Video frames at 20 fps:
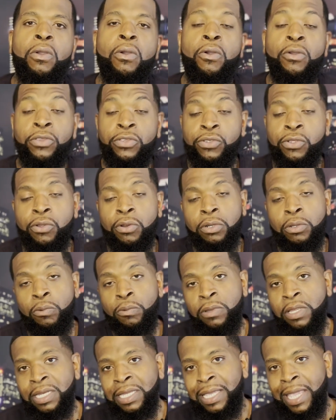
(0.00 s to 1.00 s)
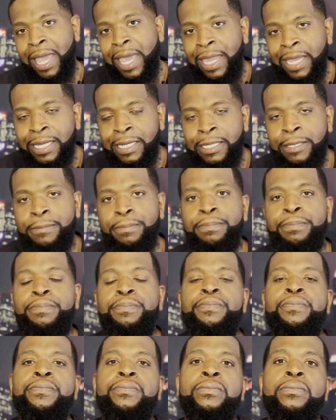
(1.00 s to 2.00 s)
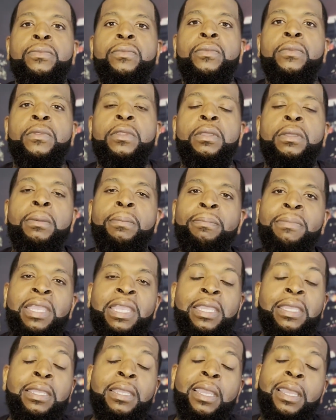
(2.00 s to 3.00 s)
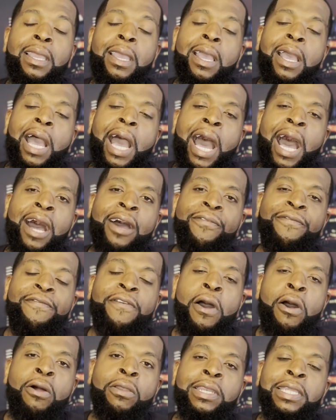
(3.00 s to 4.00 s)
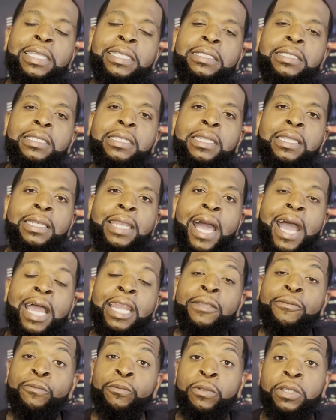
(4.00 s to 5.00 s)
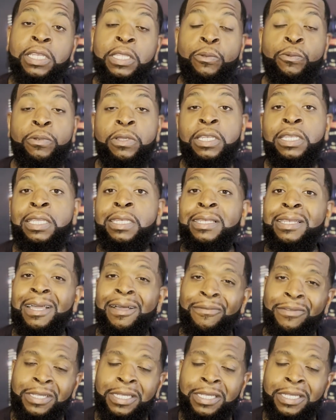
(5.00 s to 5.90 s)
or you're going to really hate it. Me, I fall into the line of really, really loving